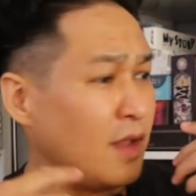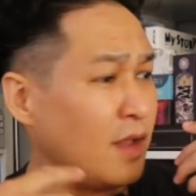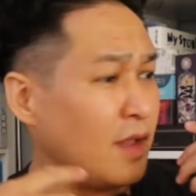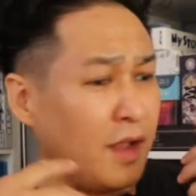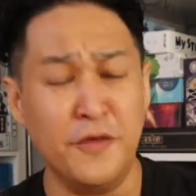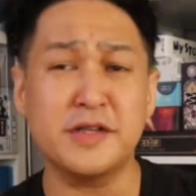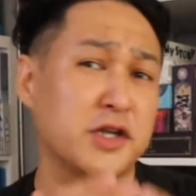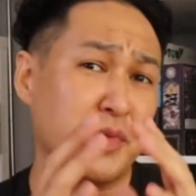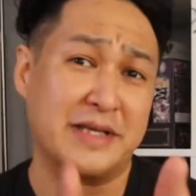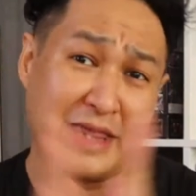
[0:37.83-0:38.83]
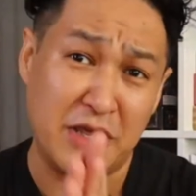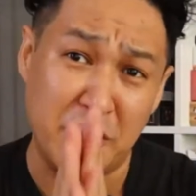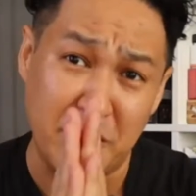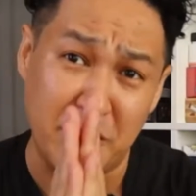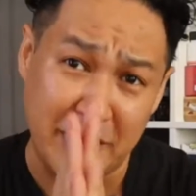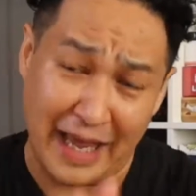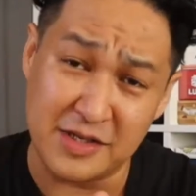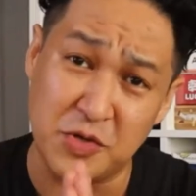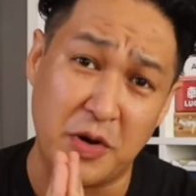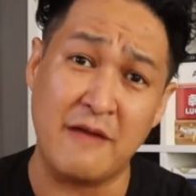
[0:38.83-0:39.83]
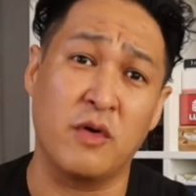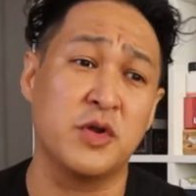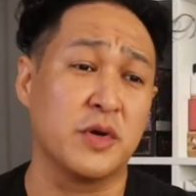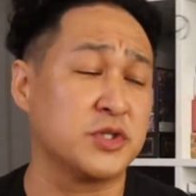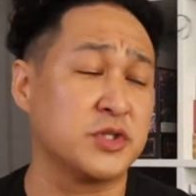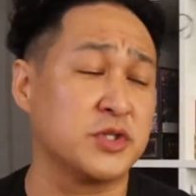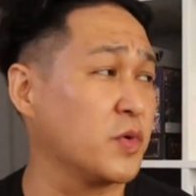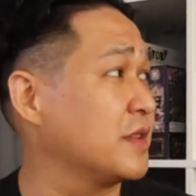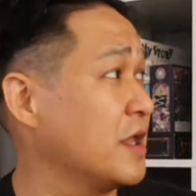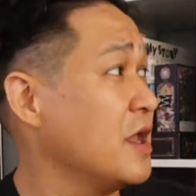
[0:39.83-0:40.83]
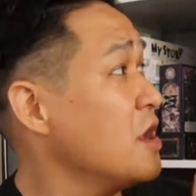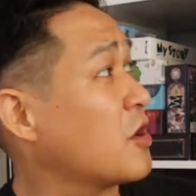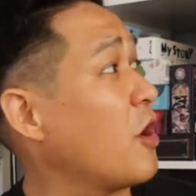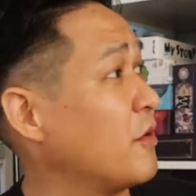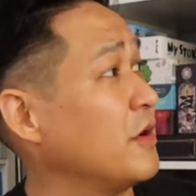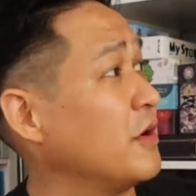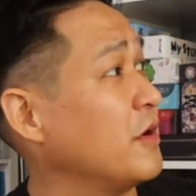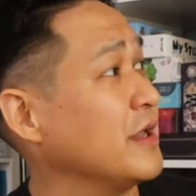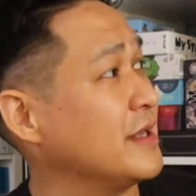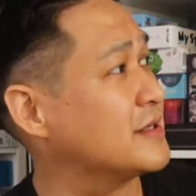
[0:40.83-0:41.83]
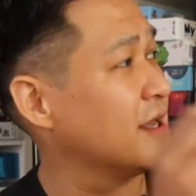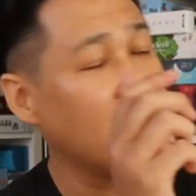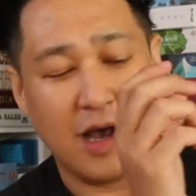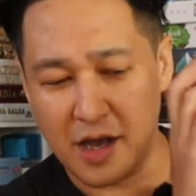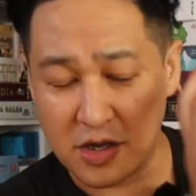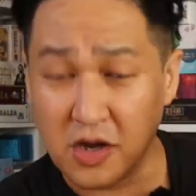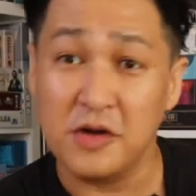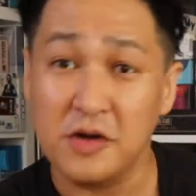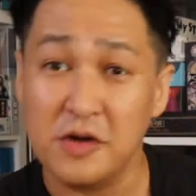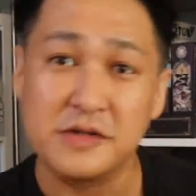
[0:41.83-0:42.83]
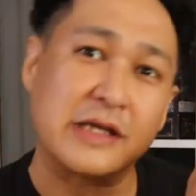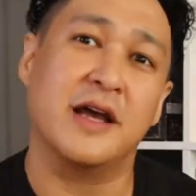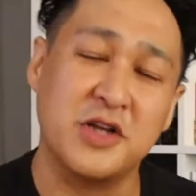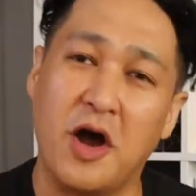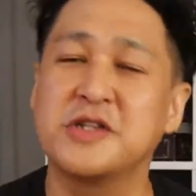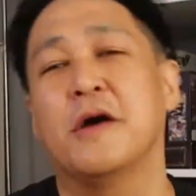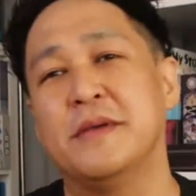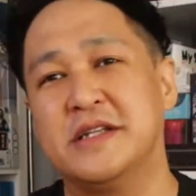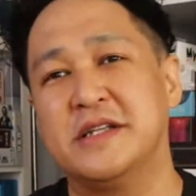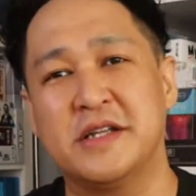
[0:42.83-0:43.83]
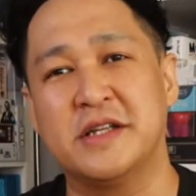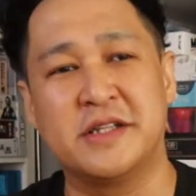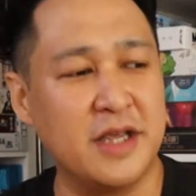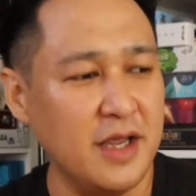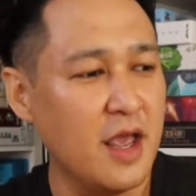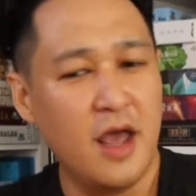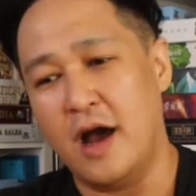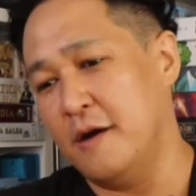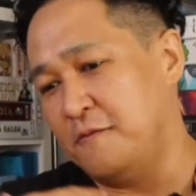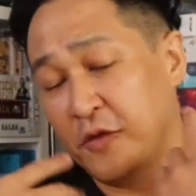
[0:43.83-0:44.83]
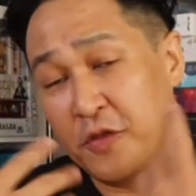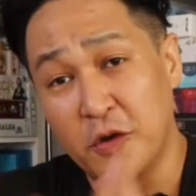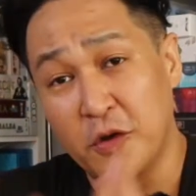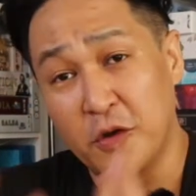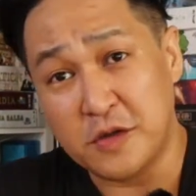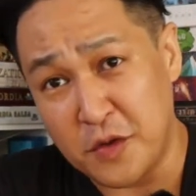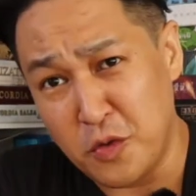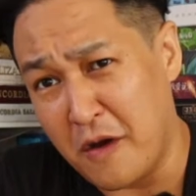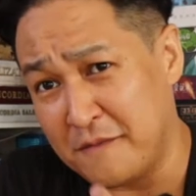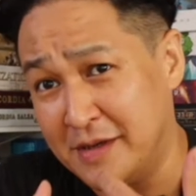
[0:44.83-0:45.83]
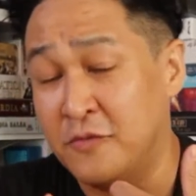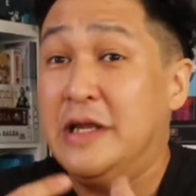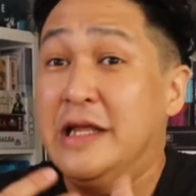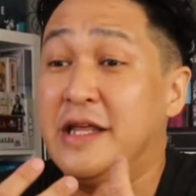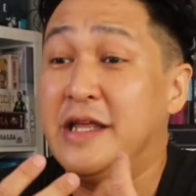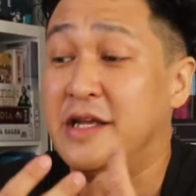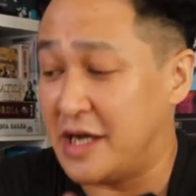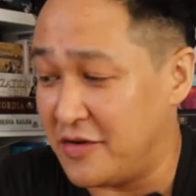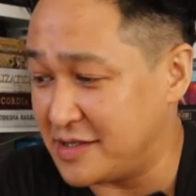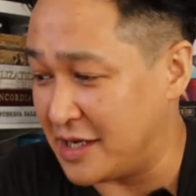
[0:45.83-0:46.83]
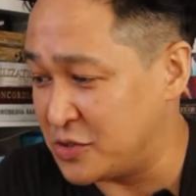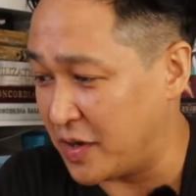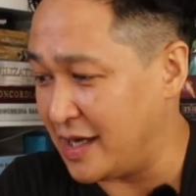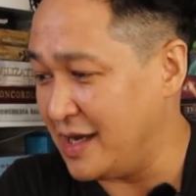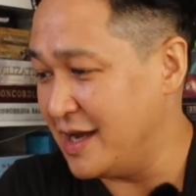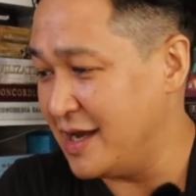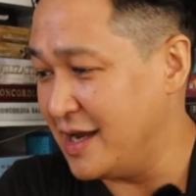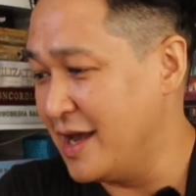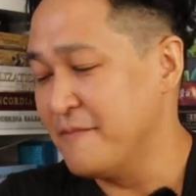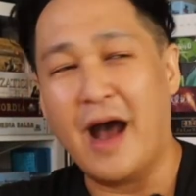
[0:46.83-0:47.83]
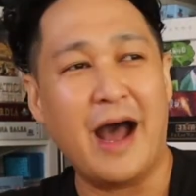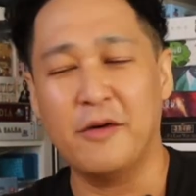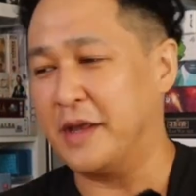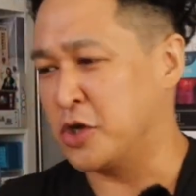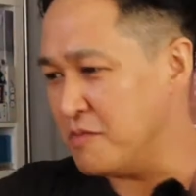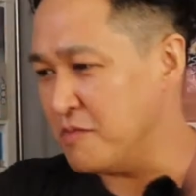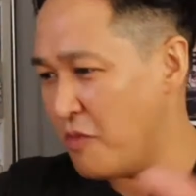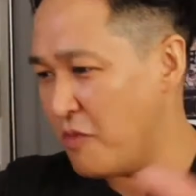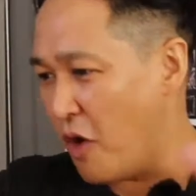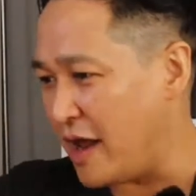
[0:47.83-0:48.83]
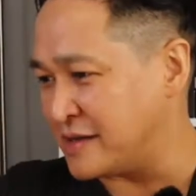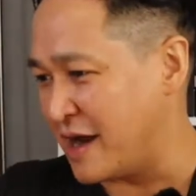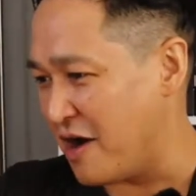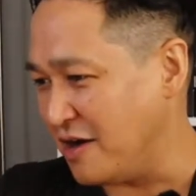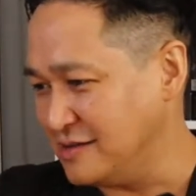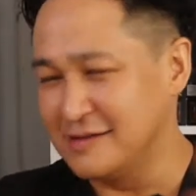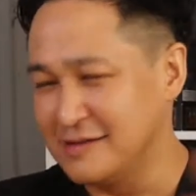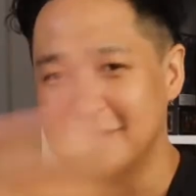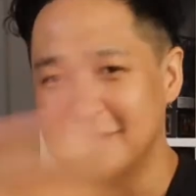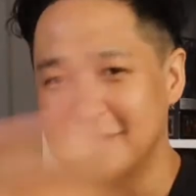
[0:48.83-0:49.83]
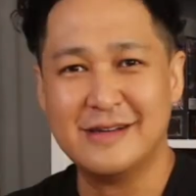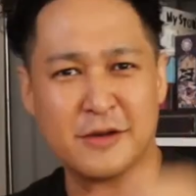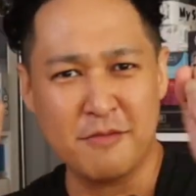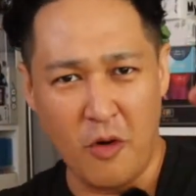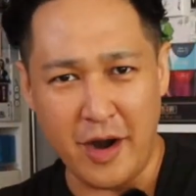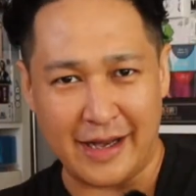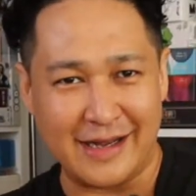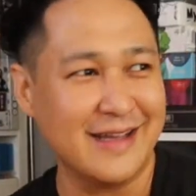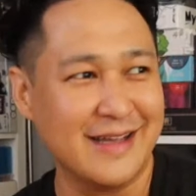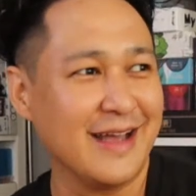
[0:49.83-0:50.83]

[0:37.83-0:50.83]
first, I just want to say thank you again to everyone who has joined the Cardboard East Called Collection Auction on BGG. For those of you who have been really generous and joining, I will be. Good morning, Daryl. Good morning.